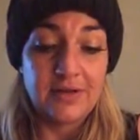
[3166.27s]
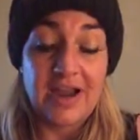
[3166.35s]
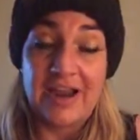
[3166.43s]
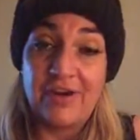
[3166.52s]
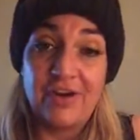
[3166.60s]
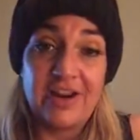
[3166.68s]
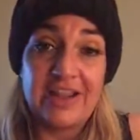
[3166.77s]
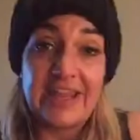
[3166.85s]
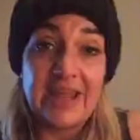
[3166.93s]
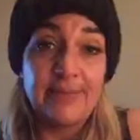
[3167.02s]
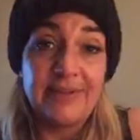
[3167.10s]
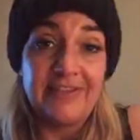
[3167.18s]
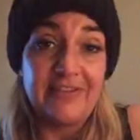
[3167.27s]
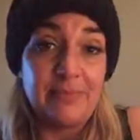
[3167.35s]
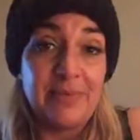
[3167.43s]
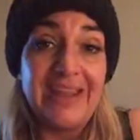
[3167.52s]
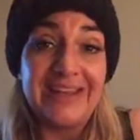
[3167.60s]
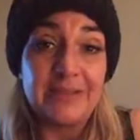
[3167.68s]
I heard I can't believe he
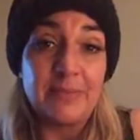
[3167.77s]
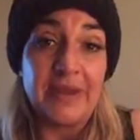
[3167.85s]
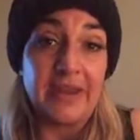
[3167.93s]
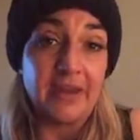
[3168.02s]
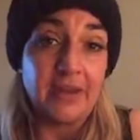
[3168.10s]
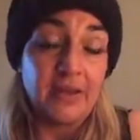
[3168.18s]
picked me.